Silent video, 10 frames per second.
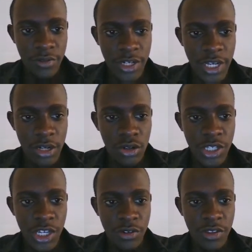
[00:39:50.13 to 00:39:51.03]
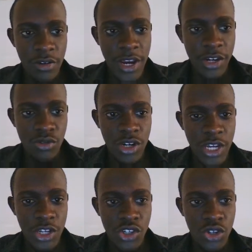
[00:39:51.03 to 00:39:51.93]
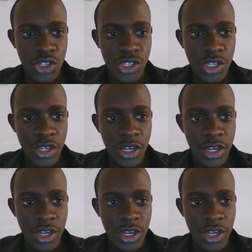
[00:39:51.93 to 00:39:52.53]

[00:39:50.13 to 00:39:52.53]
and when I log in with the right credentials